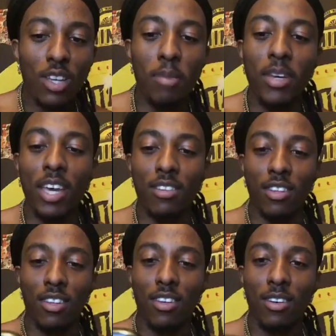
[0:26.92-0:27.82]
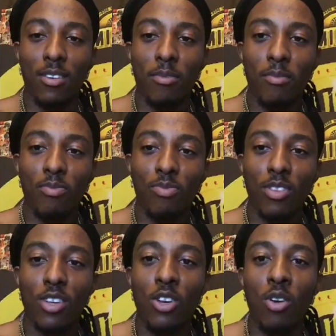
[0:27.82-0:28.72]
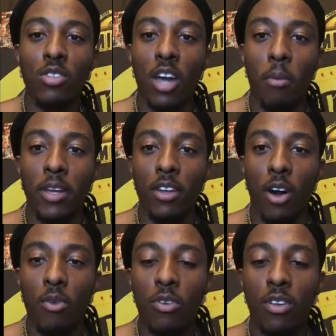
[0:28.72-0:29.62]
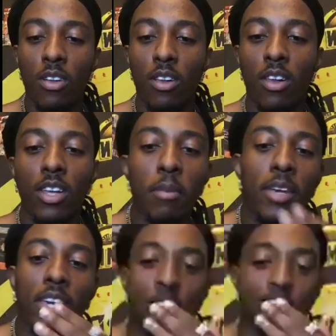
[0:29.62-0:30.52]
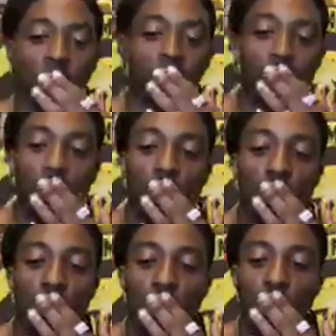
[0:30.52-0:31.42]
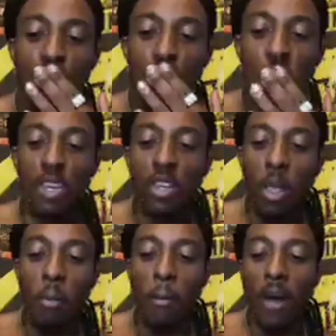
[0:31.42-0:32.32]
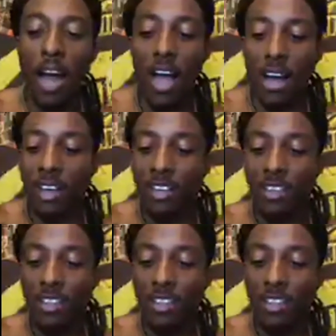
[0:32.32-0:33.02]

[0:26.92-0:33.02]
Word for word: Give me kisses. You don't tell me no. Give me kisses. Bye bye.